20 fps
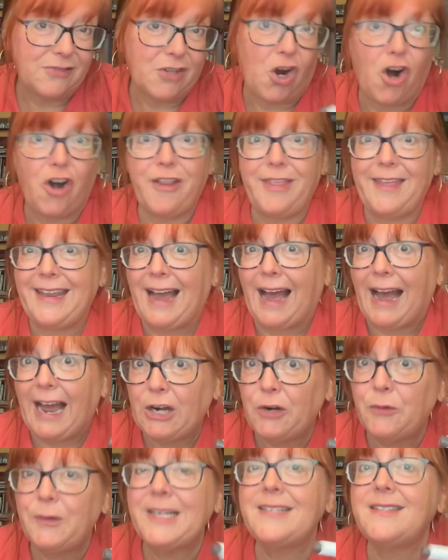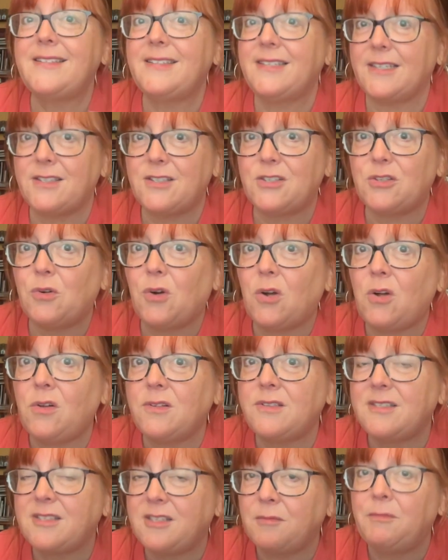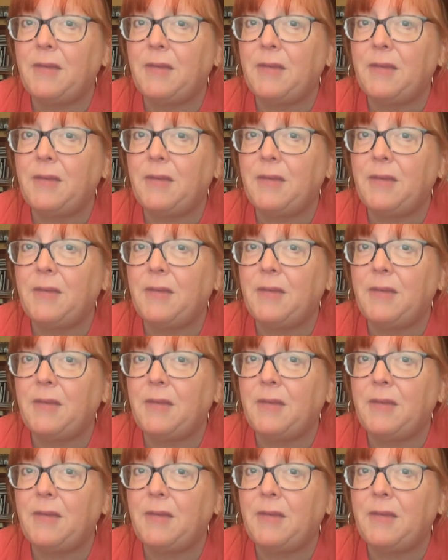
Are they hiring 6-year-olds to